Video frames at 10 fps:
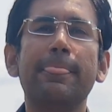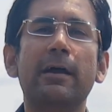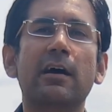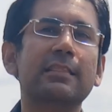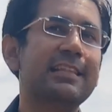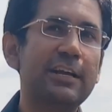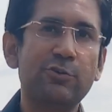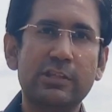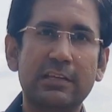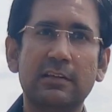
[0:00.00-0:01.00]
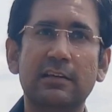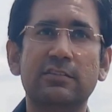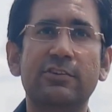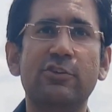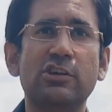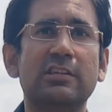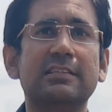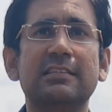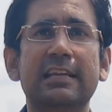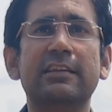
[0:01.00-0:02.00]
nitrogen
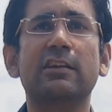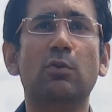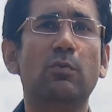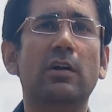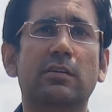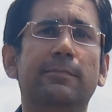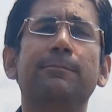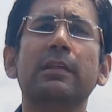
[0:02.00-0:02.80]
concentrations in groundwater.